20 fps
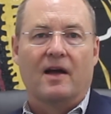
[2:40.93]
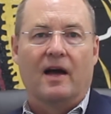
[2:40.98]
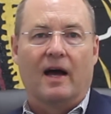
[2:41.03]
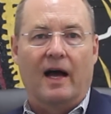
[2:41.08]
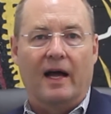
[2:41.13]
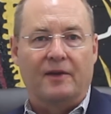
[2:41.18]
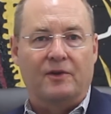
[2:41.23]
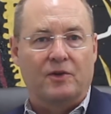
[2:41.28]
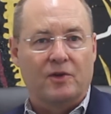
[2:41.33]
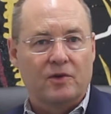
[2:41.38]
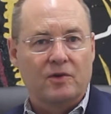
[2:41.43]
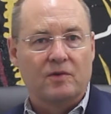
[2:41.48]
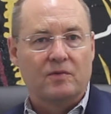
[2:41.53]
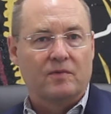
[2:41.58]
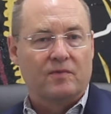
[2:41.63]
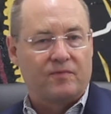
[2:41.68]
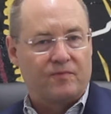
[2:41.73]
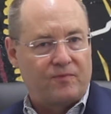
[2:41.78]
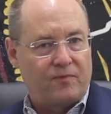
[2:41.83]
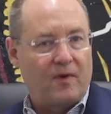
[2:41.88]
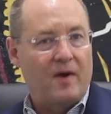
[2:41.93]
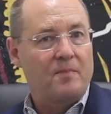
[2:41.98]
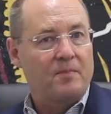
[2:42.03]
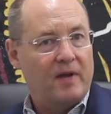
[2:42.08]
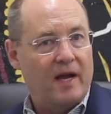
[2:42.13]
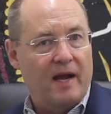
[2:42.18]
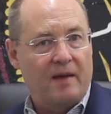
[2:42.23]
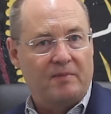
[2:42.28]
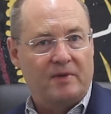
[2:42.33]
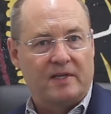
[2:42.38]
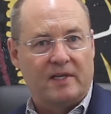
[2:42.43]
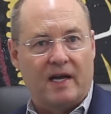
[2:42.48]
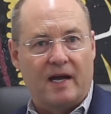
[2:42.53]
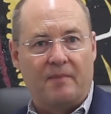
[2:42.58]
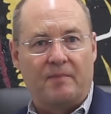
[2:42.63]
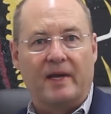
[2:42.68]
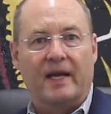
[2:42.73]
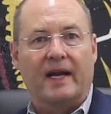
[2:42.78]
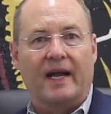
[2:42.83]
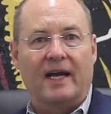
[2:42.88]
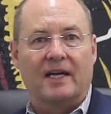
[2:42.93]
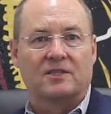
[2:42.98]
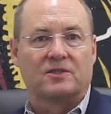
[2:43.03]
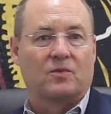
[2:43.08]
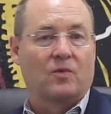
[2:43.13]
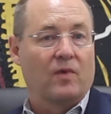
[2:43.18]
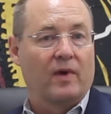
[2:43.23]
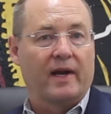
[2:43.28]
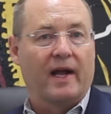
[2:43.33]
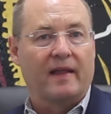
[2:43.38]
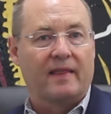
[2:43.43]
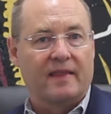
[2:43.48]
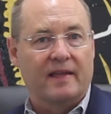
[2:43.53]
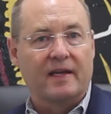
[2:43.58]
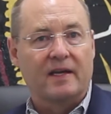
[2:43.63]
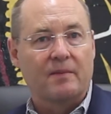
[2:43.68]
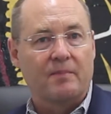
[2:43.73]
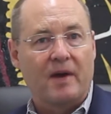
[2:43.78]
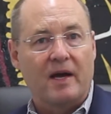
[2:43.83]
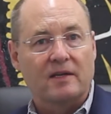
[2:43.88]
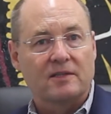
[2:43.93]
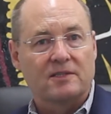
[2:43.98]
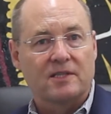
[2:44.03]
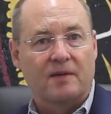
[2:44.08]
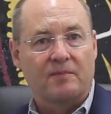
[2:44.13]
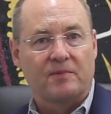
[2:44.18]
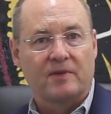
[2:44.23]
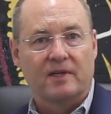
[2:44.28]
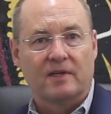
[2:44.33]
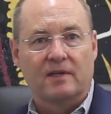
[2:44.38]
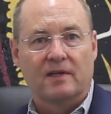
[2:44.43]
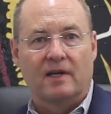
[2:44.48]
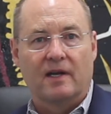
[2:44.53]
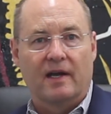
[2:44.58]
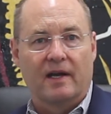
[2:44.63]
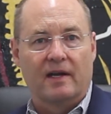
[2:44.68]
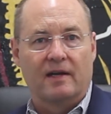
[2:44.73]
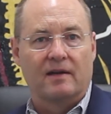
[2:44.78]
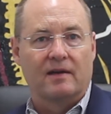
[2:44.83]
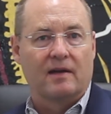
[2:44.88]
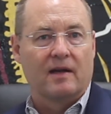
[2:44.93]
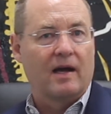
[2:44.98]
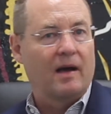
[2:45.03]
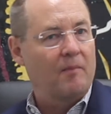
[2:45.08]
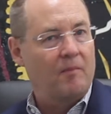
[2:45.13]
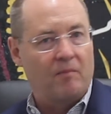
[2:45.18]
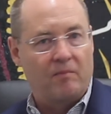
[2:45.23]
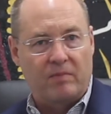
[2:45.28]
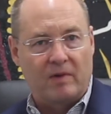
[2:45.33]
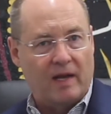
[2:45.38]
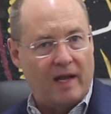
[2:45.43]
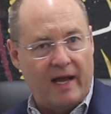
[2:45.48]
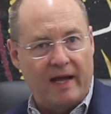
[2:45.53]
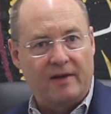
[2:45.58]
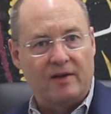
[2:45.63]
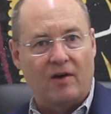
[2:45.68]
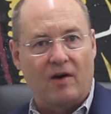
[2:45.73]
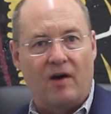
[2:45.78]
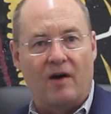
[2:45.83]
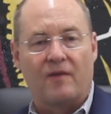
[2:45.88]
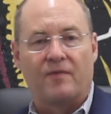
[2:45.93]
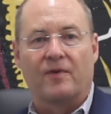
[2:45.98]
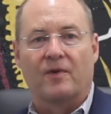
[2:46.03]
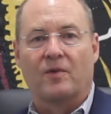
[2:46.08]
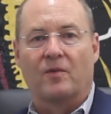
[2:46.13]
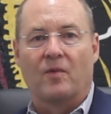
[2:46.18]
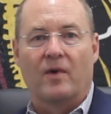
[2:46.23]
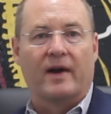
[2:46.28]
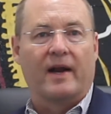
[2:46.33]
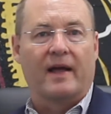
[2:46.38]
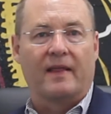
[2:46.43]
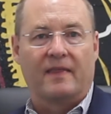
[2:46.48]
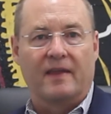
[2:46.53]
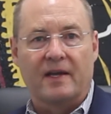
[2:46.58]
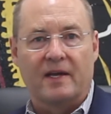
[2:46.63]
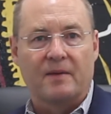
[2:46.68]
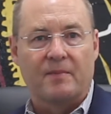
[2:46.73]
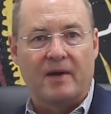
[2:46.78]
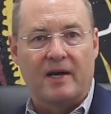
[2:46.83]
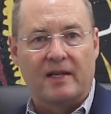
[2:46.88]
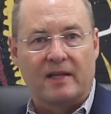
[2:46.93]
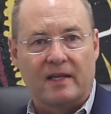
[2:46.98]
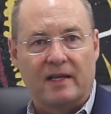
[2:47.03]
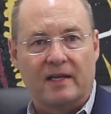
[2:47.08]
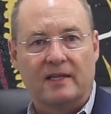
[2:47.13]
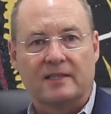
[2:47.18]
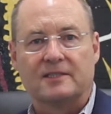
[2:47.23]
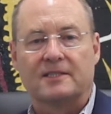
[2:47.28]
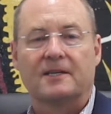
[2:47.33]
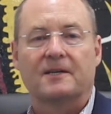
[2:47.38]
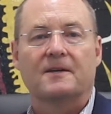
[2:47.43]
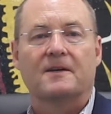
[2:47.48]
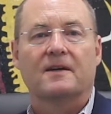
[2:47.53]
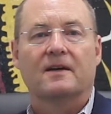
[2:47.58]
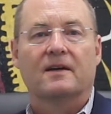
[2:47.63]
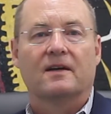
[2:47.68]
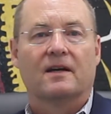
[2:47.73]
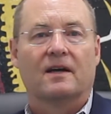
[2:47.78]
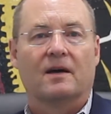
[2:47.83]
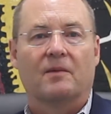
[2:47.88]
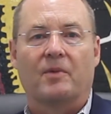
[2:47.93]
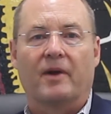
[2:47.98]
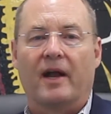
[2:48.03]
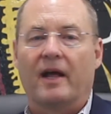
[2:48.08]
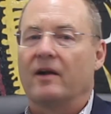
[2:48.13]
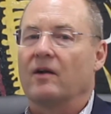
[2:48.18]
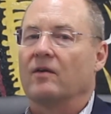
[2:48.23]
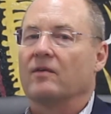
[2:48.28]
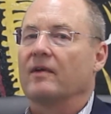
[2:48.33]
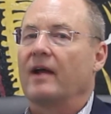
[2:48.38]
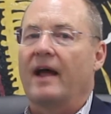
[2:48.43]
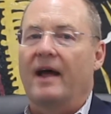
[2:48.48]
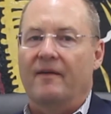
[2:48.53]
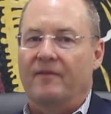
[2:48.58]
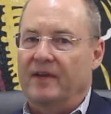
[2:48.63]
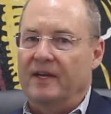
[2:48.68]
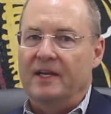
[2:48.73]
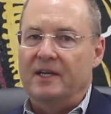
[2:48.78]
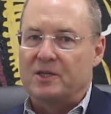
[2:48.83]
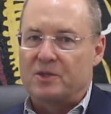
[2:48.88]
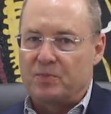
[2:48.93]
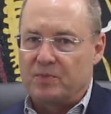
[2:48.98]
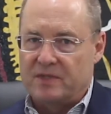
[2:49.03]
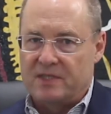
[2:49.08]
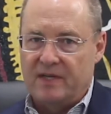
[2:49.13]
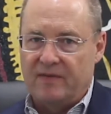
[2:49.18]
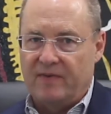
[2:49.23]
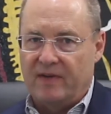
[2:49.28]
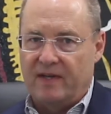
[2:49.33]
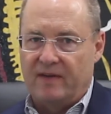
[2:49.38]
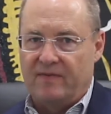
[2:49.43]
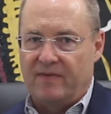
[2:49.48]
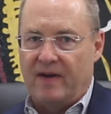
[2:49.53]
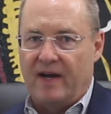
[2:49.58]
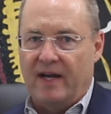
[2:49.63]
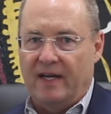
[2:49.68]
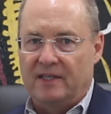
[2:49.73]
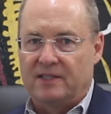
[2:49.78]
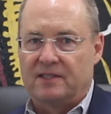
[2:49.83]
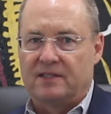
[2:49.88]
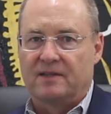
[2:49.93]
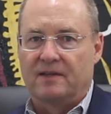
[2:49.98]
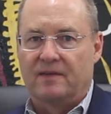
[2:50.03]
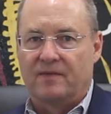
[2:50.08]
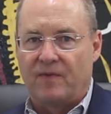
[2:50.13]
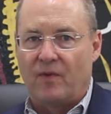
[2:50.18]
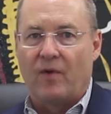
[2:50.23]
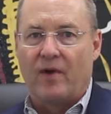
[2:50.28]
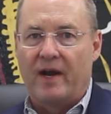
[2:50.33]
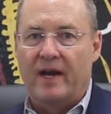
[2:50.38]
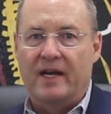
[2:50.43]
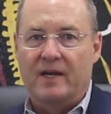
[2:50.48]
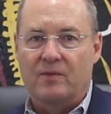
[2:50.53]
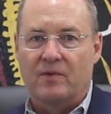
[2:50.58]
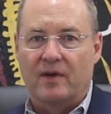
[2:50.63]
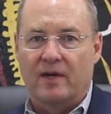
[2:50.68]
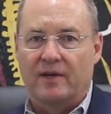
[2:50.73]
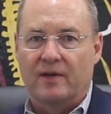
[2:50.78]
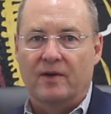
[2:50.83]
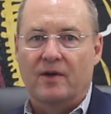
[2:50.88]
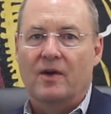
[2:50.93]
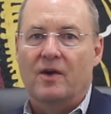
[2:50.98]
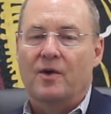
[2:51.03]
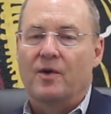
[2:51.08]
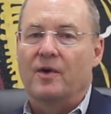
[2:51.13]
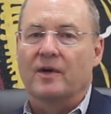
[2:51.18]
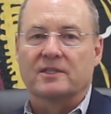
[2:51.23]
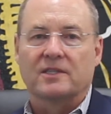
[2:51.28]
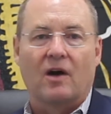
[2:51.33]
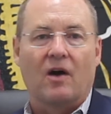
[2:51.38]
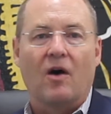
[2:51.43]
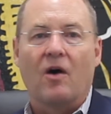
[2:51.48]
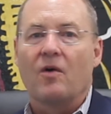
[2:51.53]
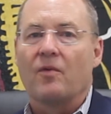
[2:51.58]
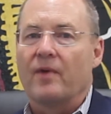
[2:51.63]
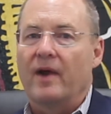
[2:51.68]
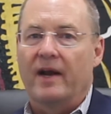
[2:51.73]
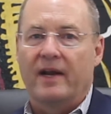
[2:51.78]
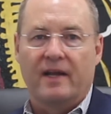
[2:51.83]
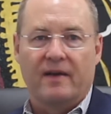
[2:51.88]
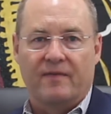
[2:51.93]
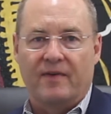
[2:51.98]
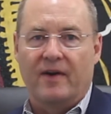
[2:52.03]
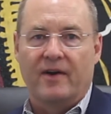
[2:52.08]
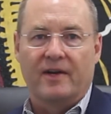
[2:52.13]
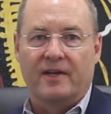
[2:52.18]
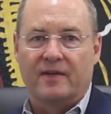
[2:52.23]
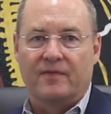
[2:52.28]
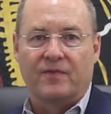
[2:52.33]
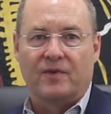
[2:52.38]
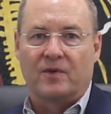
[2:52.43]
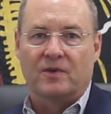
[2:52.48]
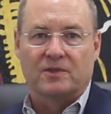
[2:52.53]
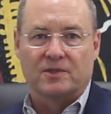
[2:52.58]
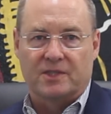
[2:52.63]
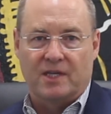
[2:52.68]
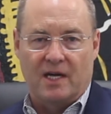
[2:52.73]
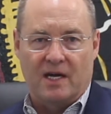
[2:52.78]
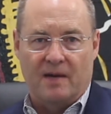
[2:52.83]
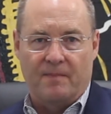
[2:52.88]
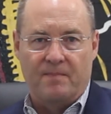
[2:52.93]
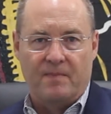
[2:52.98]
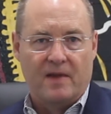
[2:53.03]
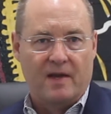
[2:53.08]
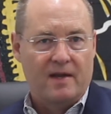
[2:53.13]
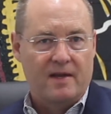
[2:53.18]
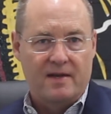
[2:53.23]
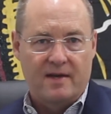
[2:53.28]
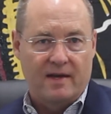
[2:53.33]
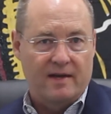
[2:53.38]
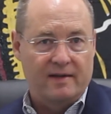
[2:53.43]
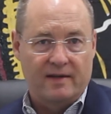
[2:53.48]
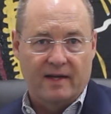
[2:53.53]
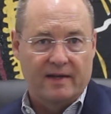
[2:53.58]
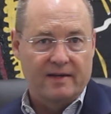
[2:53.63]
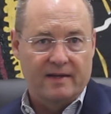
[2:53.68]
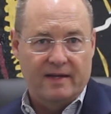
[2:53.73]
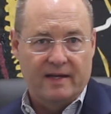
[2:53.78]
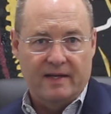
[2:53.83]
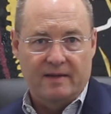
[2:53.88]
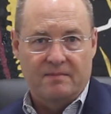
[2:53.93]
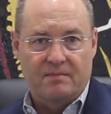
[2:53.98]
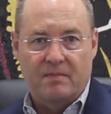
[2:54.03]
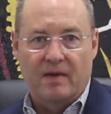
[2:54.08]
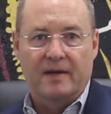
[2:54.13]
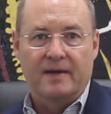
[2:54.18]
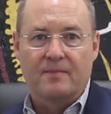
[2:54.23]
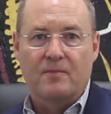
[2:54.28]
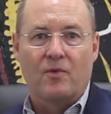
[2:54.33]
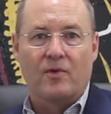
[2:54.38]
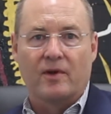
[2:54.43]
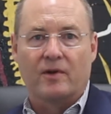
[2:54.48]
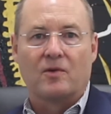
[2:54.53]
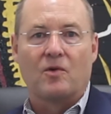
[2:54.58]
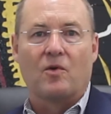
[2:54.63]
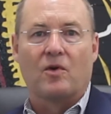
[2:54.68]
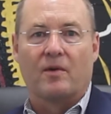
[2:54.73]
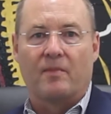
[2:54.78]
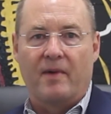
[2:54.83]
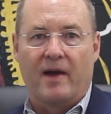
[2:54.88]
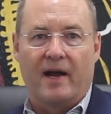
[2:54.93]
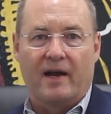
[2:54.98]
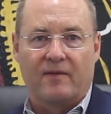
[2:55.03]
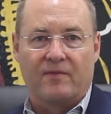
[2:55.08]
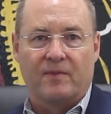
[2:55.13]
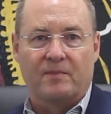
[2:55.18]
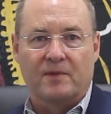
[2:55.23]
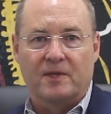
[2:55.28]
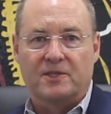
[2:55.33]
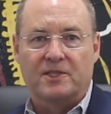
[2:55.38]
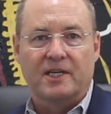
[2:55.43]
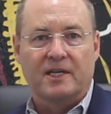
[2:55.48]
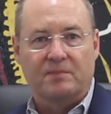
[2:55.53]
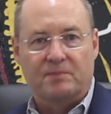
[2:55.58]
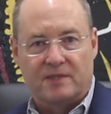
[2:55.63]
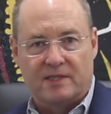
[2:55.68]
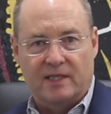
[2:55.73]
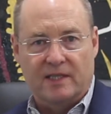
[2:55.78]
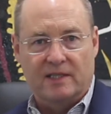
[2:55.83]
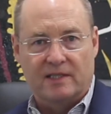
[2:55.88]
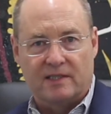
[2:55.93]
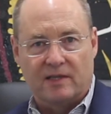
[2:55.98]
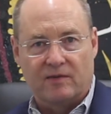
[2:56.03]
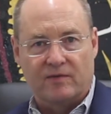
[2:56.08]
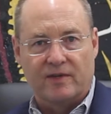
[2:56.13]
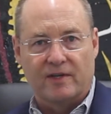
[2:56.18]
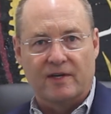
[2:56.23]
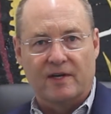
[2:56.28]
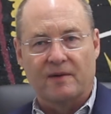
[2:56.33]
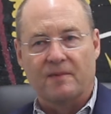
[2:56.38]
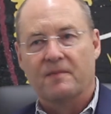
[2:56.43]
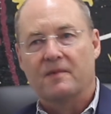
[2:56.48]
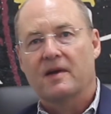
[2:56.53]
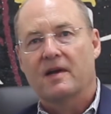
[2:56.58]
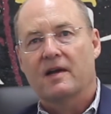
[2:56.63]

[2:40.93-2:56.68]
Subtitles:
I do, from time to time, get asked what I think about something, and I'm glad to offer what I think about things, but I don't have any specific advice for anyone who has already a very difficult job and doesn't need Monday morning quarterback from the cheap seats over there.